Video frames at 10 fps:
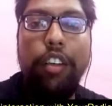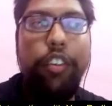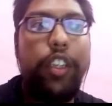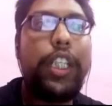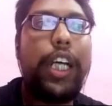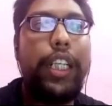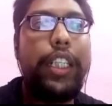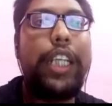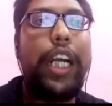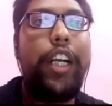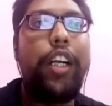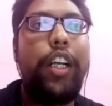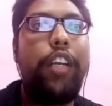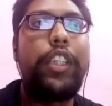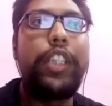First, I decided
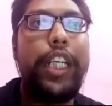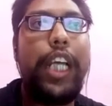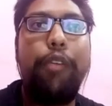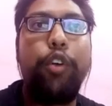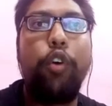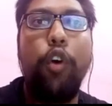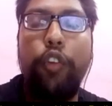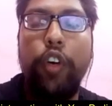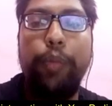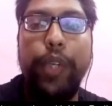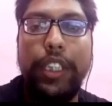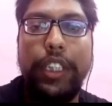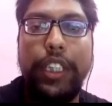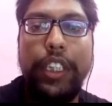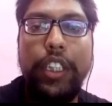in which area I have to go for
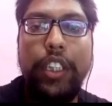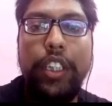PhD.